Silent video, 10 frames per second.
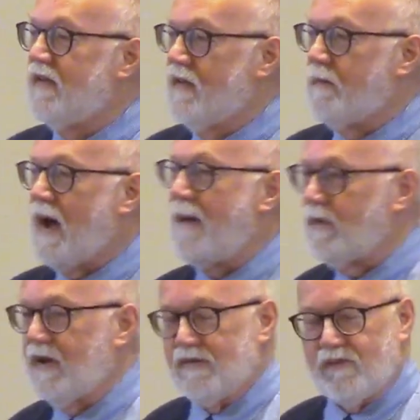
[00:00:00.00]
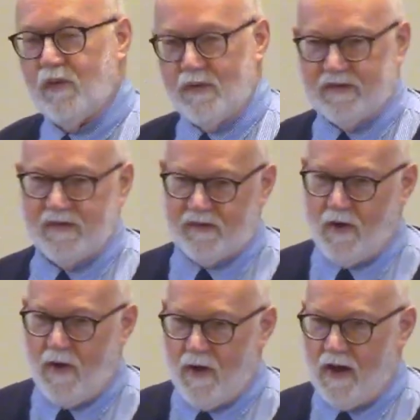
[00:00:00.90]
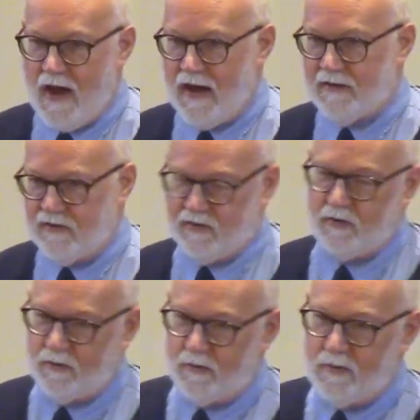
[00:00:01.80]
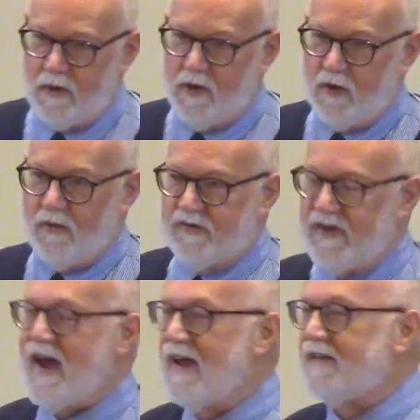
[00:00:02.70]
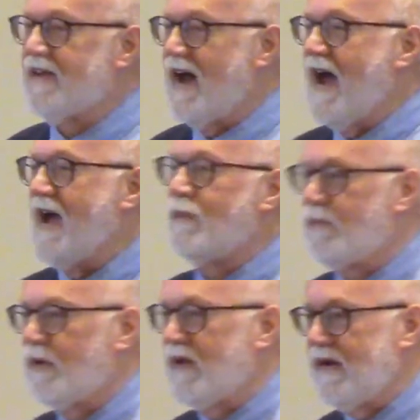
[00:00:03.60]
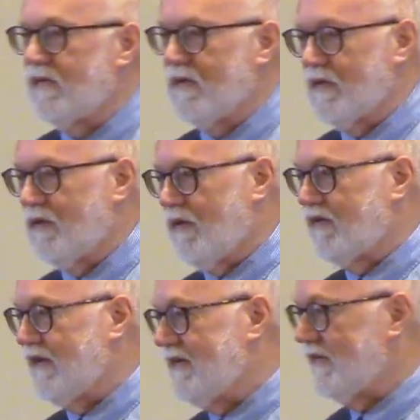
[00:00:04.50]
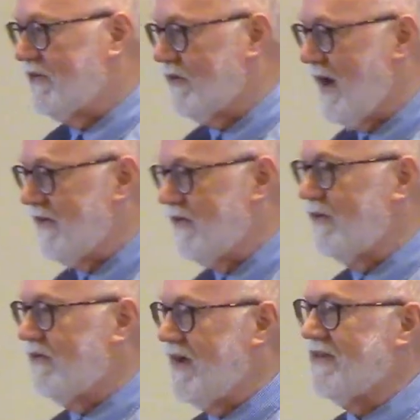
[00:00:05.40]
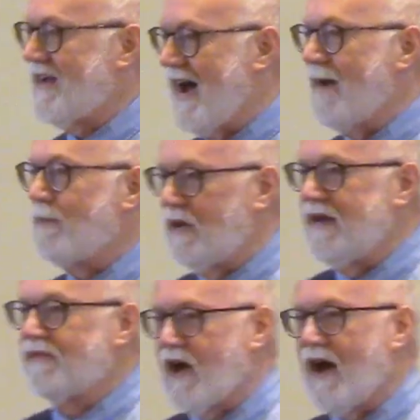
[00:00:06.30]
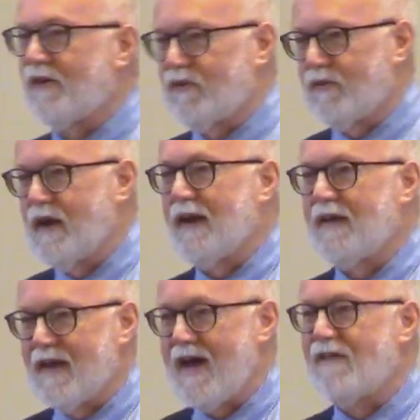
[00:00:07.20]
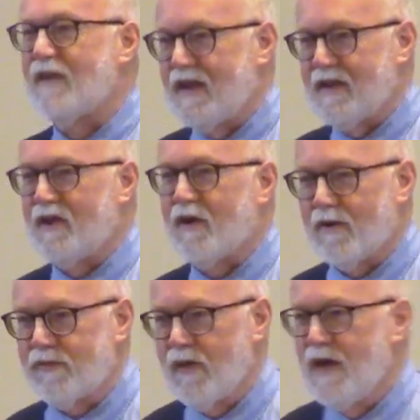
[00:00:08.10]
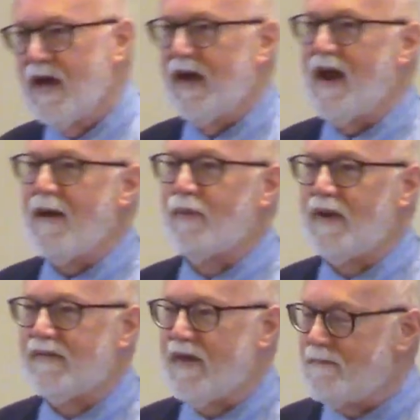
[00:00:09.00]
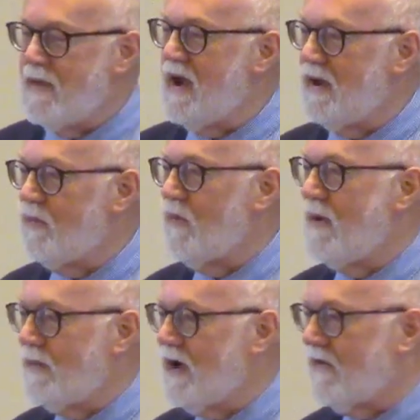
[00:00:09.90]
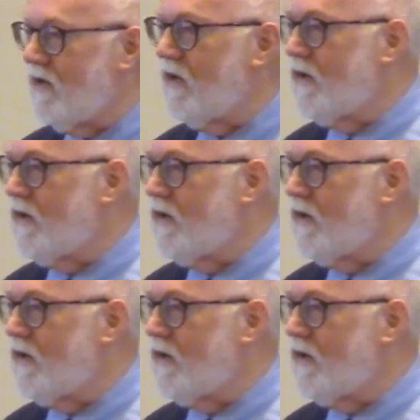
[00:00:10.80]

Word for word: The Bible influences all I do, who says, I am a believer in the Lord Jesus Christ, who says, I believe God created the heaven and the earth, and I believe that men and women are the only